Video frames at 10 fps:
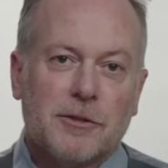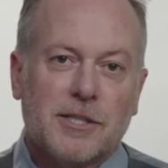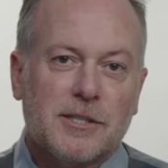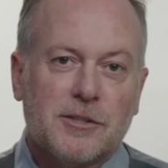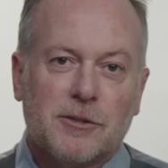
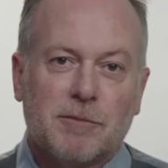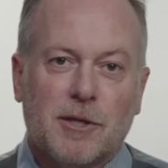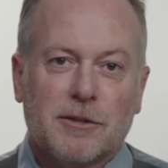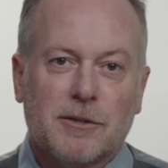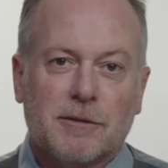sister,
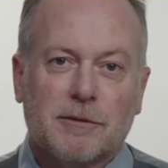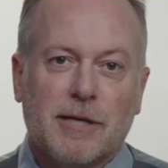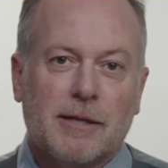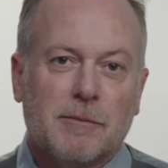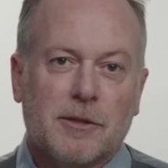mother,
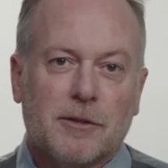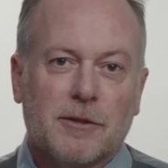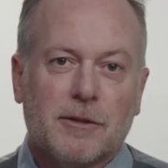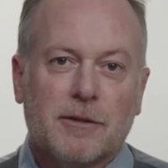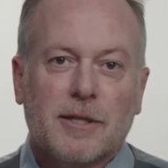
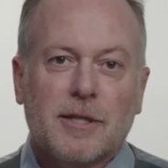grandmother,